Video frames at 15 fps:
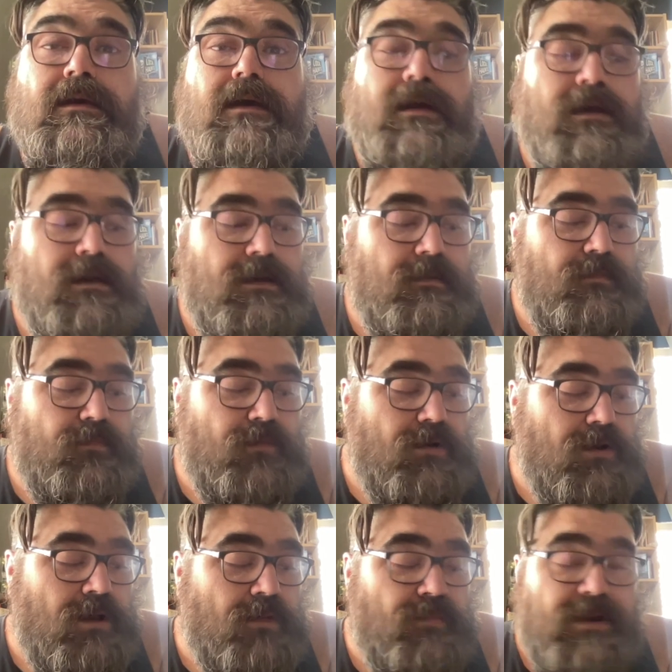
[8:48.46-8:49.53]
um, we're
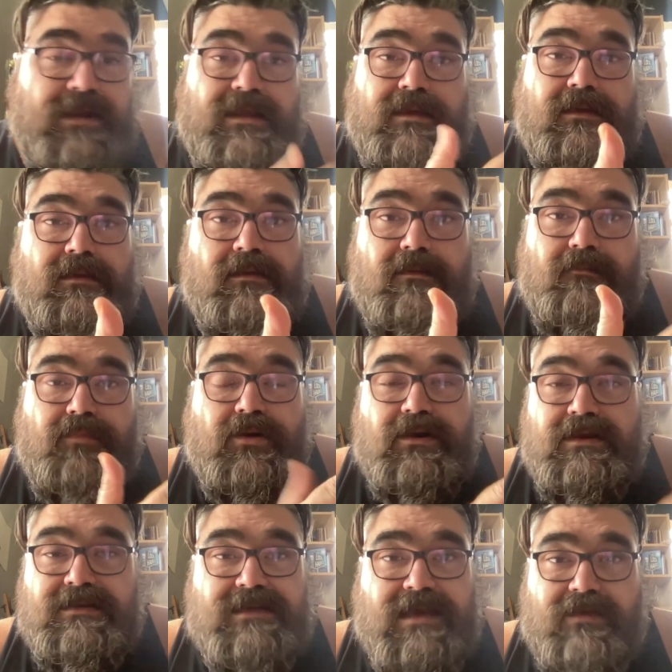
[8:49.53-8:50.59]
already
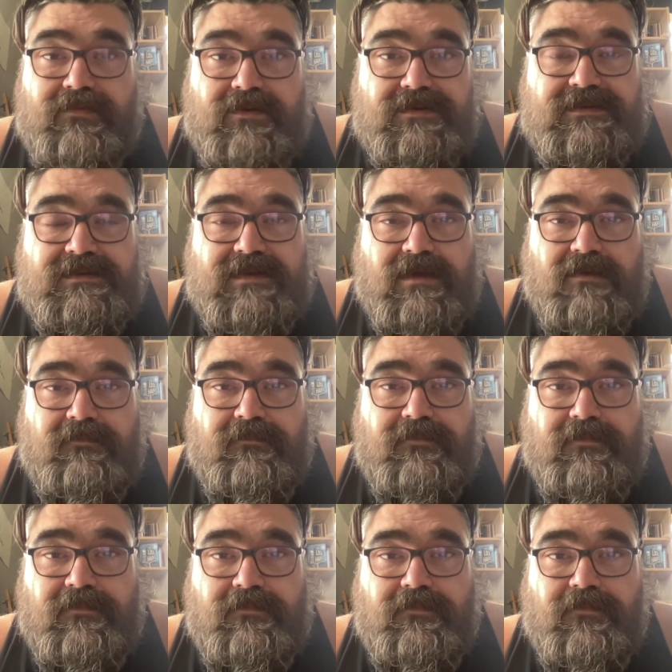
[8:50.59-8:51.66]
putting together stuff
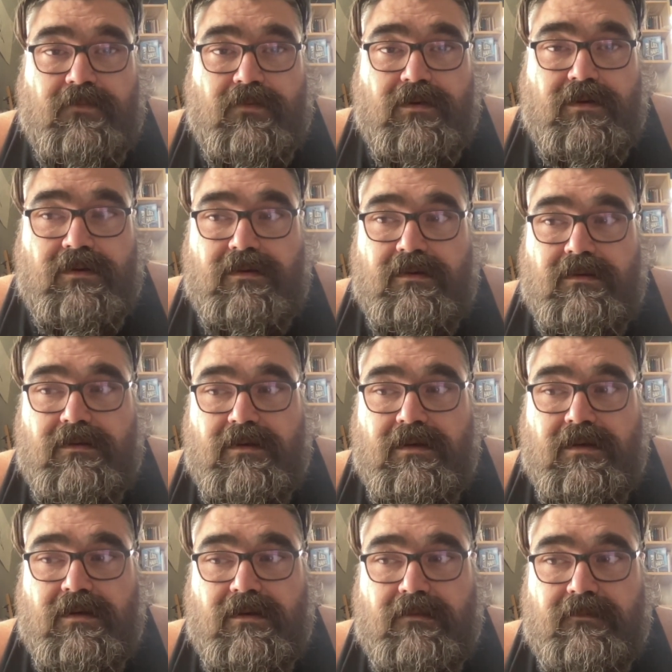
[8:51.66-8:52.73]
for
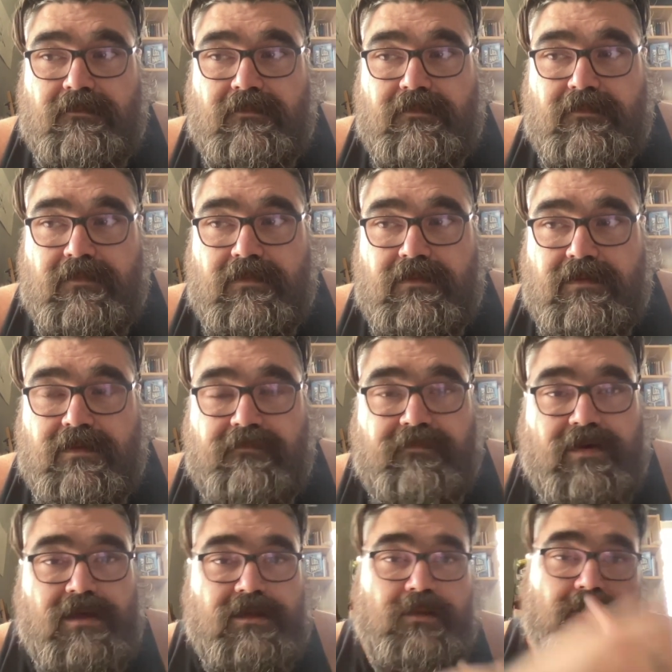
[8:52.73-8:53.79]
um, the
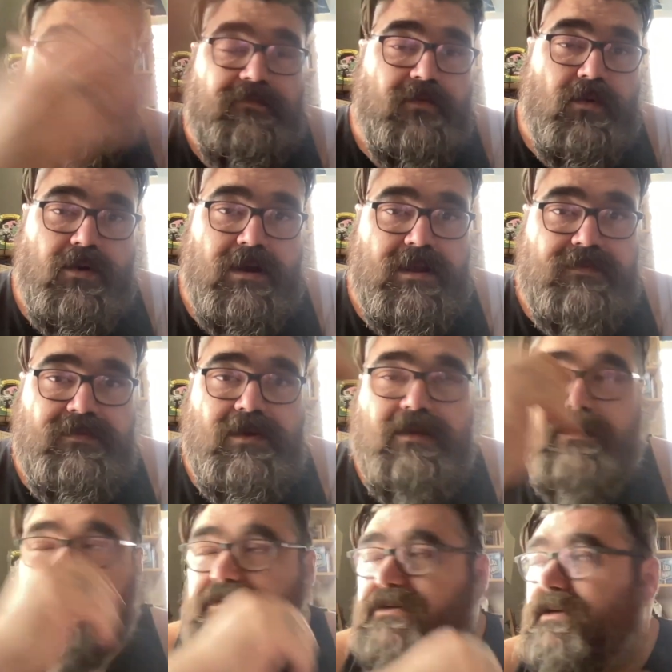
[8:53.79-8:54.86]
volume 4
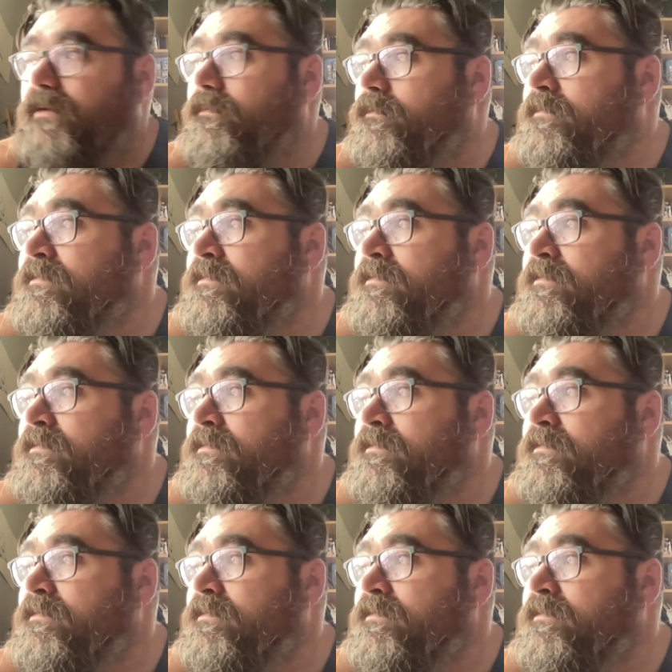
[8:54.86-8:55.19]
anthology.